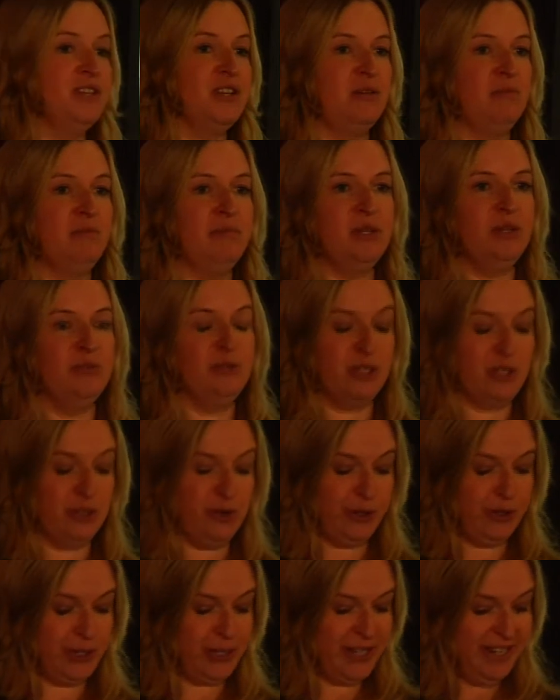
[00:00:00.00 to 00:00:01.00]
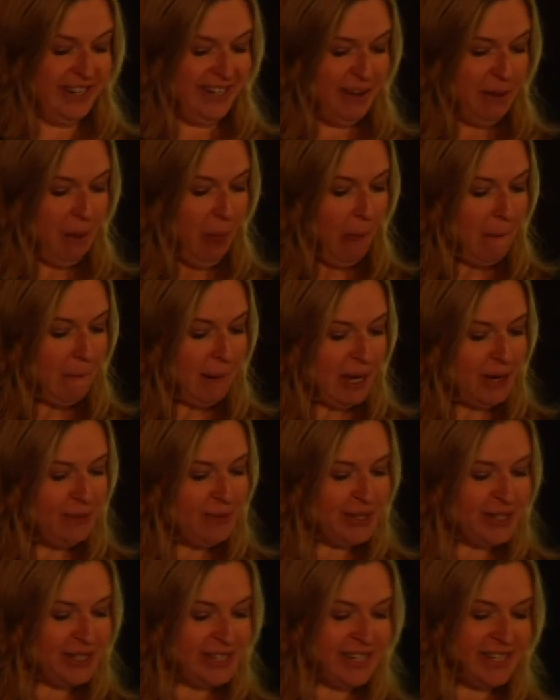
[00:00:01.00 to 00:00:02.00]
a grumpy old sod, I
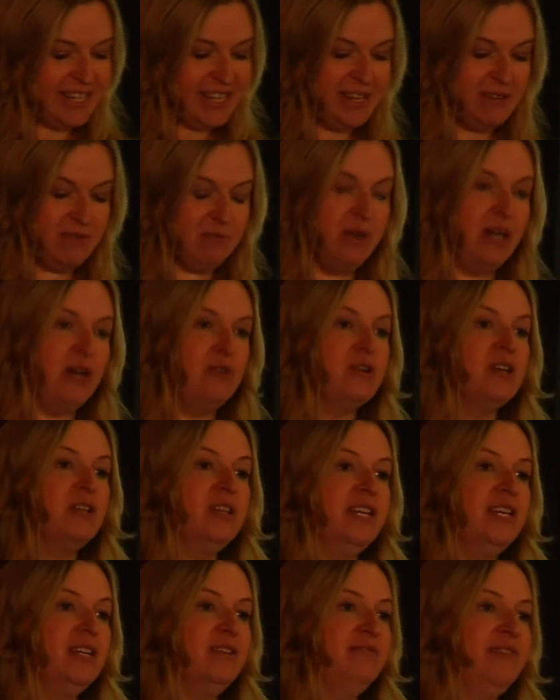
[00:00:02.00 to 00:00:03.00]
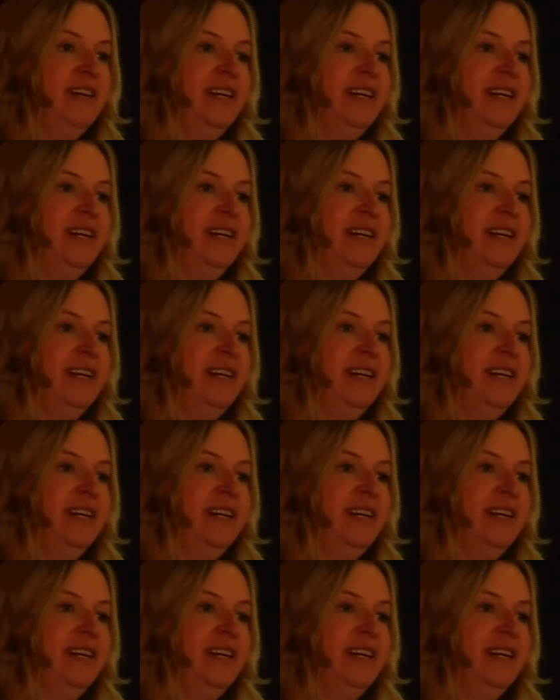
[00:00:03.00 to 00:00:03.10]
would stay well clear of